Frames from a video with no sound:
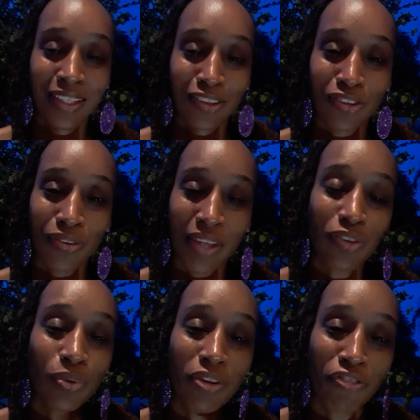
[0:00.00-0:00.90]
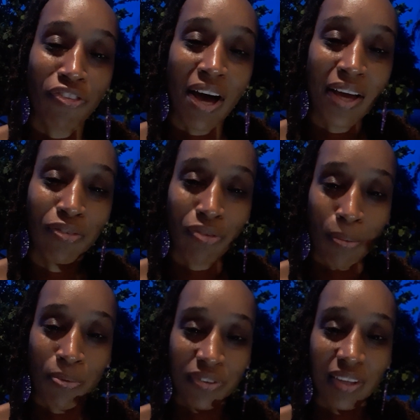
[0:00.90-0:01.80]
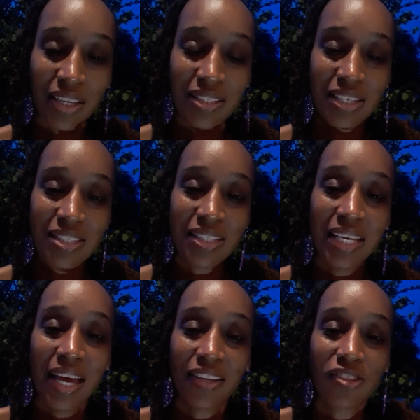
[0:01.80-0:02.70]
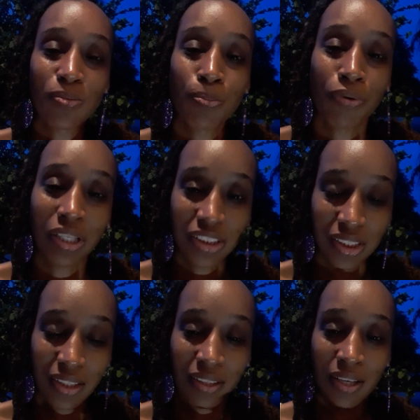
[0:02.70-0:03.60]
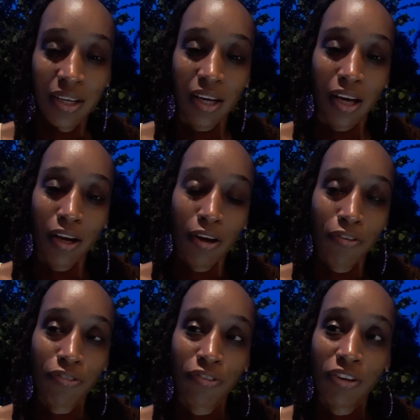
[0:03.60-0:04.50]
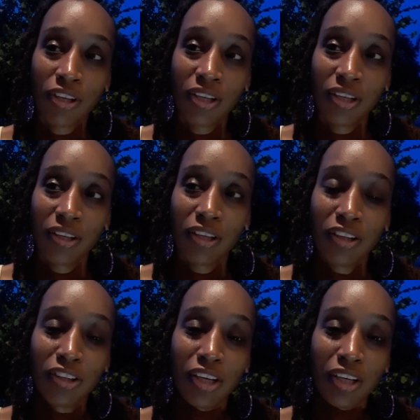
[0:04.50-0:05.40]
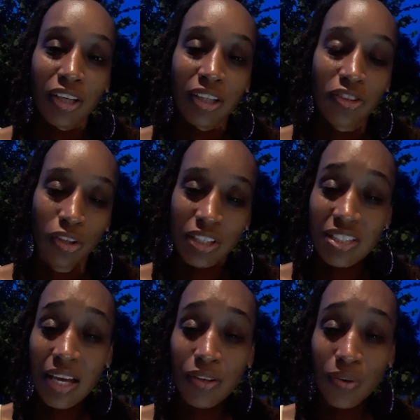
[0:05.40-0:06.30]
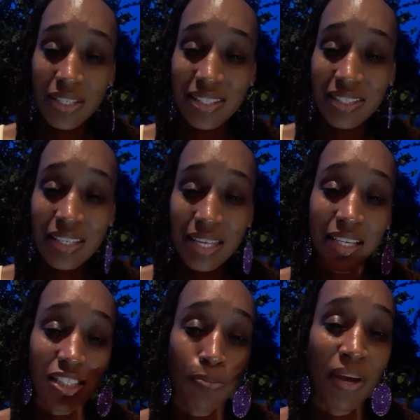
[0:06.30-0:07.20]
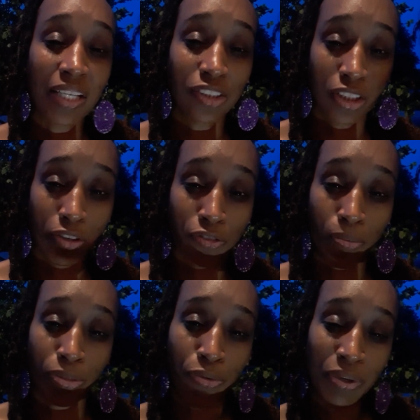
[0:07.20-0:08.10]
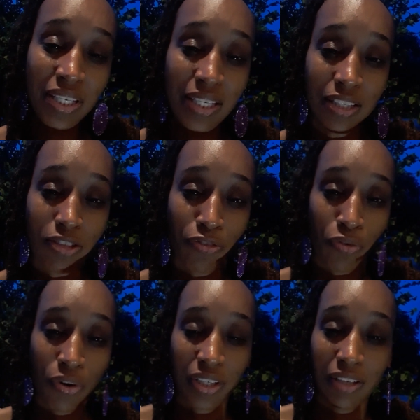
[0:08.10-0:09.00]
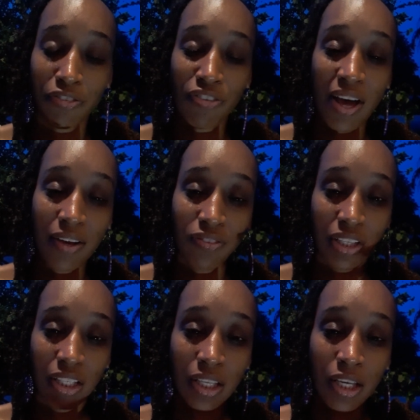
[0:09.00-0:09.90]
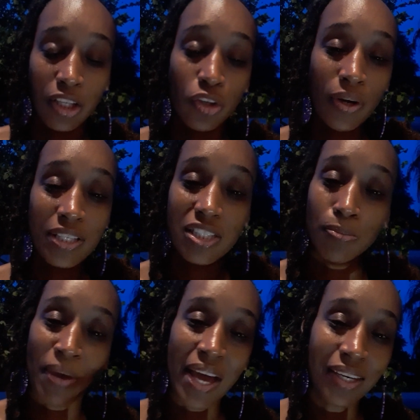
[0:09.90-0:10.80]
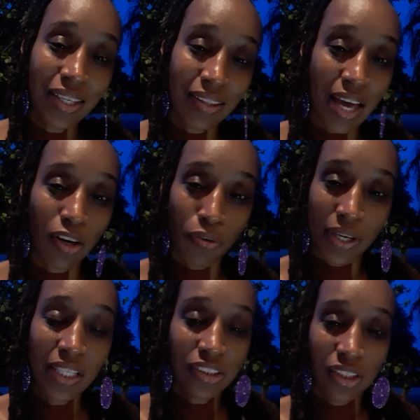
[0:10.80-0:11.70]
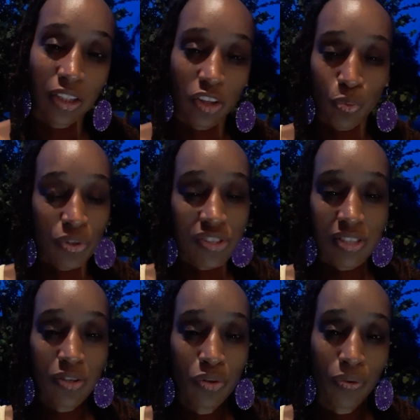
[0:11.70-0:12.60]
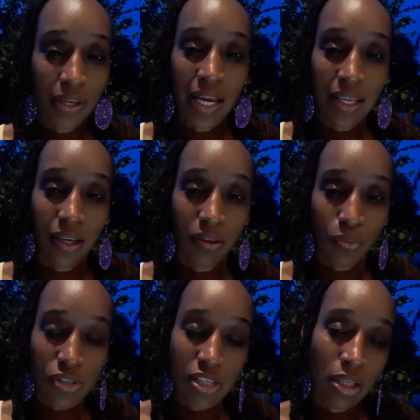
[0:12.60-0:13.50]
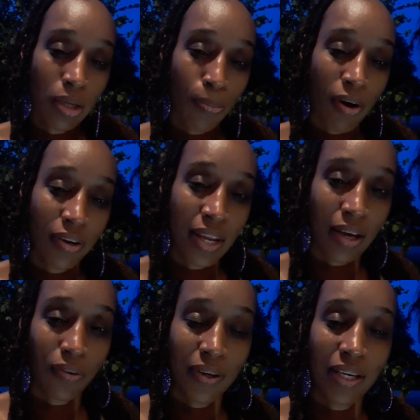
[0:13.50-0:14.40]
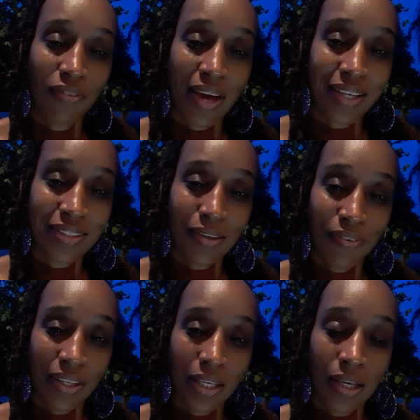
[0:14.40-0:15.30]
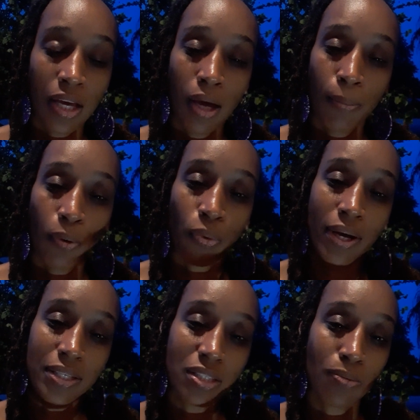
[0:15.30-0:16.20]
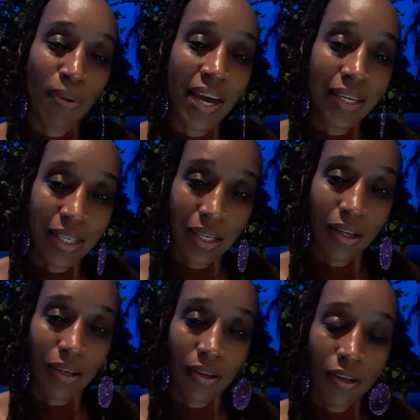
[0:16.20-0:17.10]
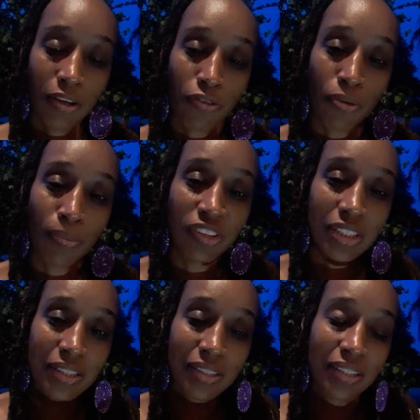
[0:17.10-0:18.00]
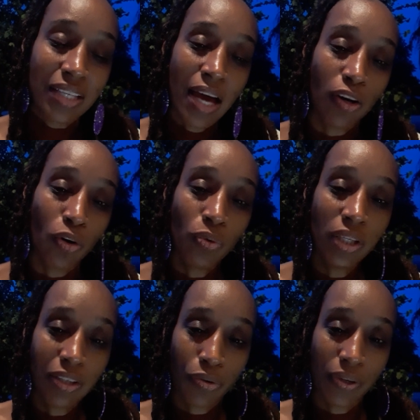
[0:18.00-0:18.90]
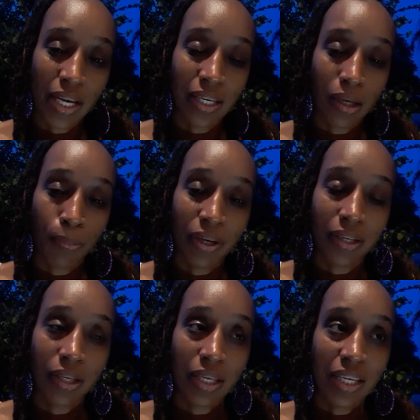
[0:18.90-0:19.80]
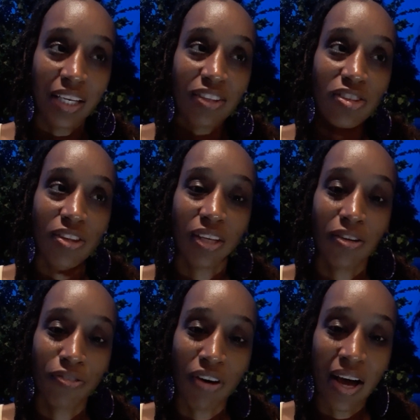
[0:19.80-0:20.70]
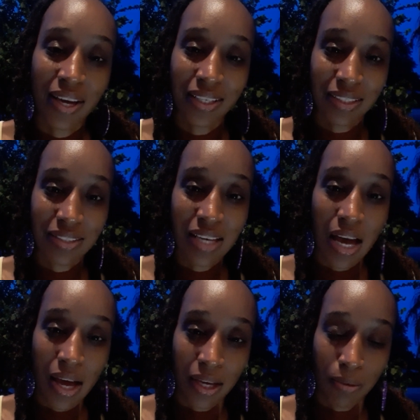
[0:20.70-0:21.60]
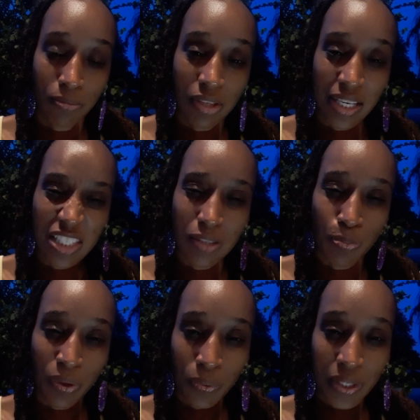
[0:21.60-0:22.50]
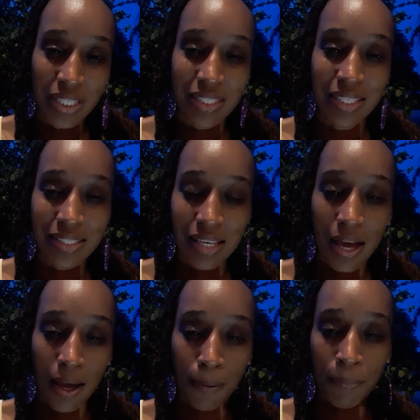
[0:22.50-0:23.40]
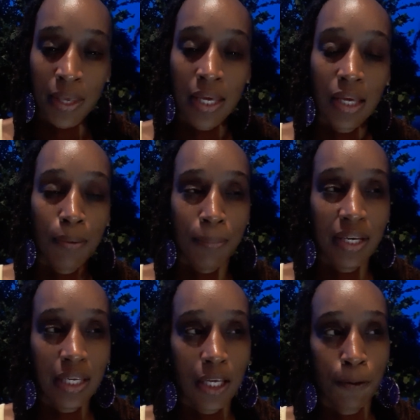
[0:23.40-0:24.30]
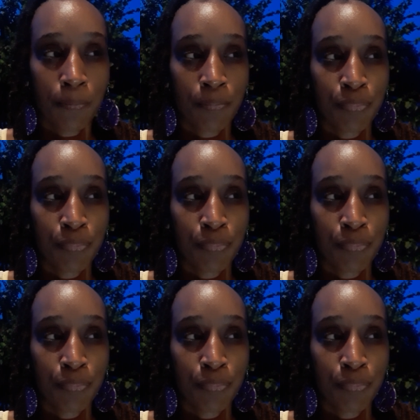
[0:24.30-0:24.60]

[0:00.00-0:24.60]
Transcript: So that's what the 5 represents. It's the expression of so this is how you can see the expansion from 3D to 4D to 5D. You're expanding that creation because we're still creating. We're still a part of that creative activity, but we're expanding it from just not only creating, but into the divine time, experiencing time, meaning